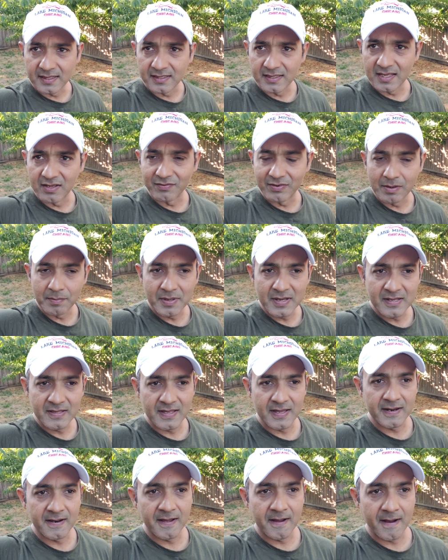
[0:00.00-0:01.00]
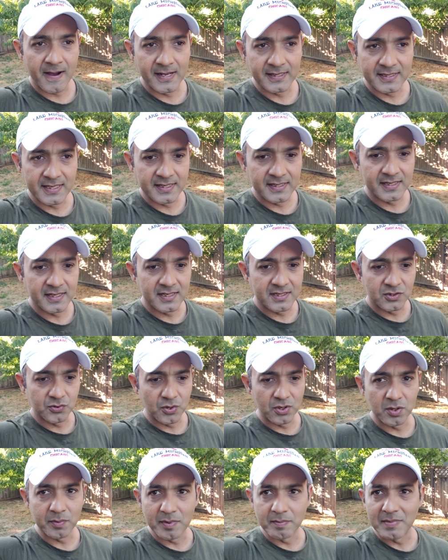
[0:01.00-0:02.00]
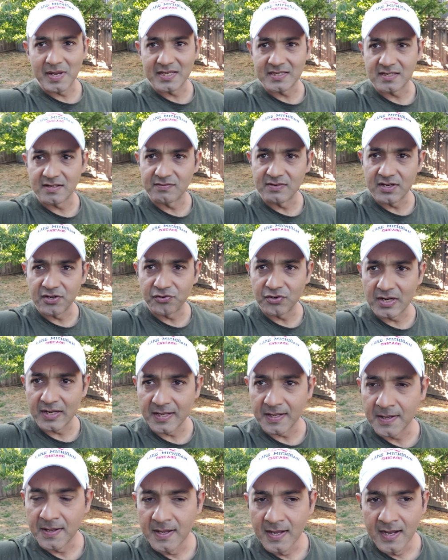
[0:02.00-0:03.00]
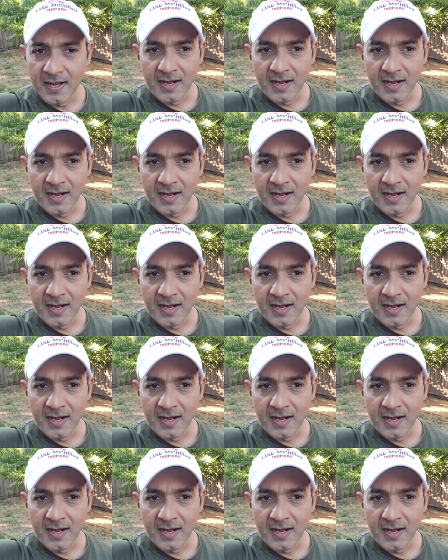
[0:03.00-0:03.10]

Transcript: that they will be, then uh, I think it's going to be massive, literally.